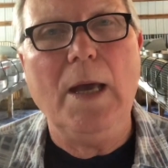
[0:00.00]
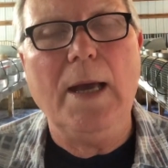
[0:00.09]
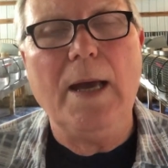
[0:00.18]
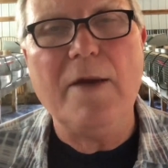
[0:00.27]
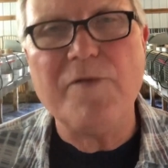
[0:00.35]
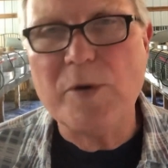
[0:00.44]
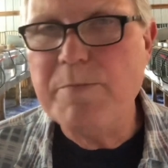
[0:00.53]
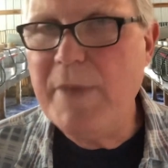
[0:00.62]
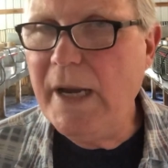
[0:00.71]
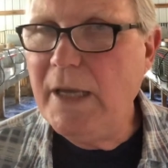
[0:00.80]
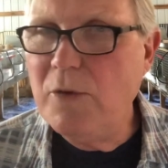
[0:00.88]
I've heard
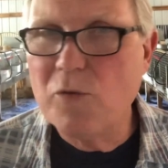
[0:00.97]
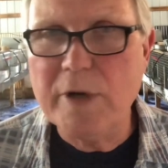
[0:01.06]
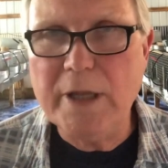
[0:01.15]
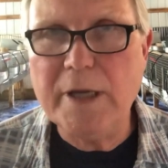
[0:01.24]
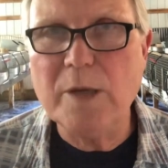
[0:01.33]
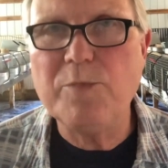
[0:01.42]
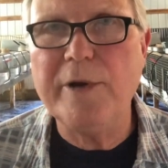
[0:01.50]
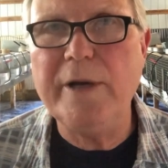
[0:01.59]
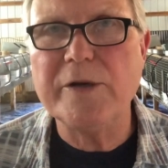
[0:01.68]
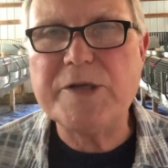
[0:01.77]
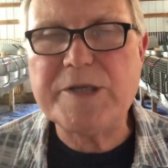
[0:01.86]
many really good
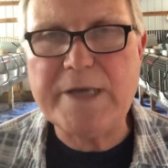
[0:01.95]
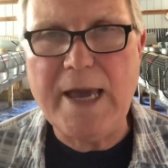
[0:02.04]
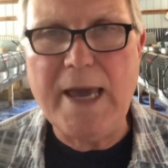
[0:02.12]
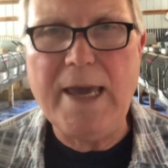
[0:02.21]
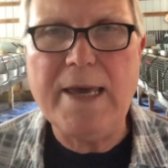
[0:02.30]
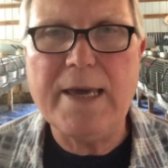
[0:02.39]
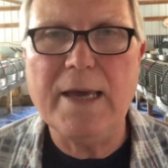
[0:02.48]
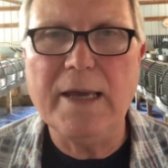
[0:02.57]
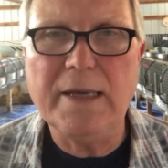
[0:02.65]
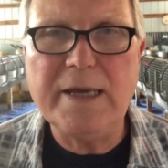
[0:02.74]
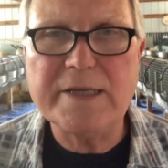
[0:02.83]
breeders say
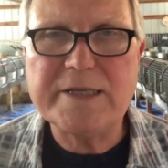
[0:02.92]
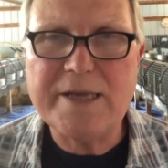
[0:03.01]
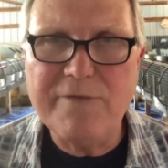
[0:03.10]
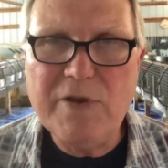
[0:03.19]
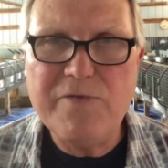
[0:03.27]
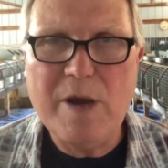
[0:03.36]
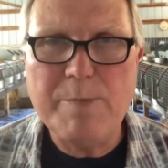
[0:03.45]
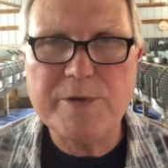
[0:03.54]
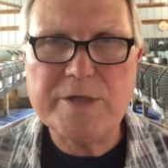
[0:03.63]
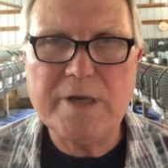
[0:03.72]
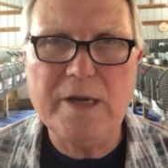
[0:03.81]
you get
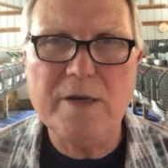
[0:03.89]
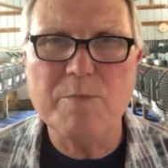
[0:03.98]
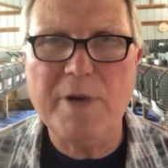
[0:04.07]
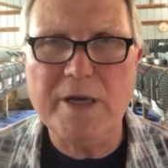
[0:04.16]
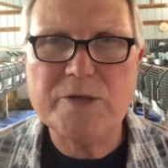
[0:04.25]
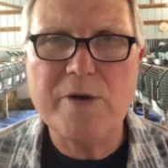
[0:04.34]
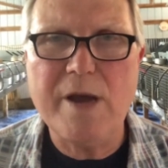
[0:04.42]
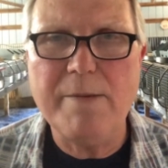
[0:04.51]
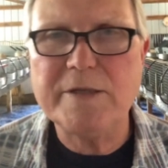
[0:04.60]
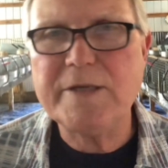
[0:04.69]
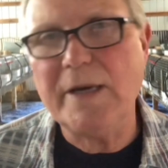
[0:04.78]
75% of your best
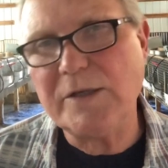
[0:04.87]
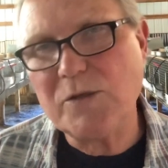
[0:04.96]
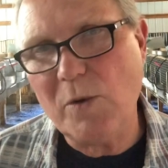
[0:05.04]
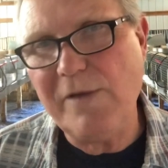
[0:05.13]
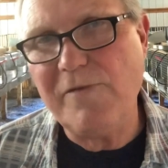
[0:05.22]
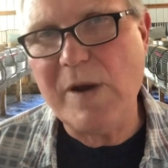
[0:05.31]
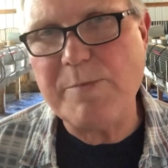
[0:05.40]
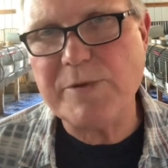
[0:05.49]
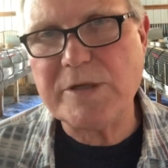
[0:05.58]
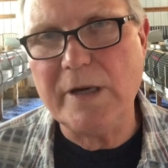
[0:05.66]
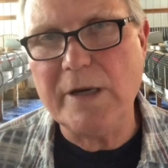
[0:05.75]
rabbits out of
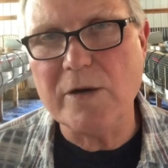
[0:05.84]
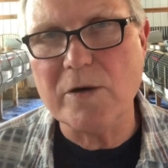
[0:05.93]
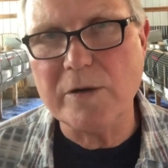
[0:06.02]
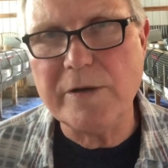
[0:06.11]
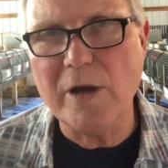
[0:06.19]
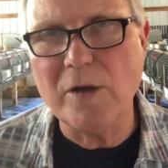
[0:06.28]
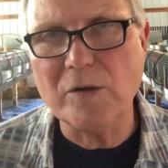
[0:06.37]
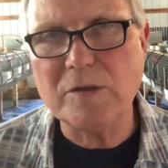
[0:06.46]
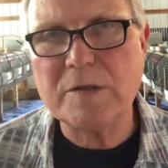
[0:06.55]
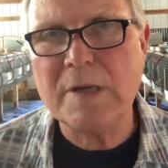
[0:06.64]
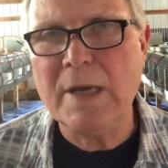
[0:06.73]
25% of your herd
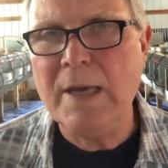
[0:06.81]
does.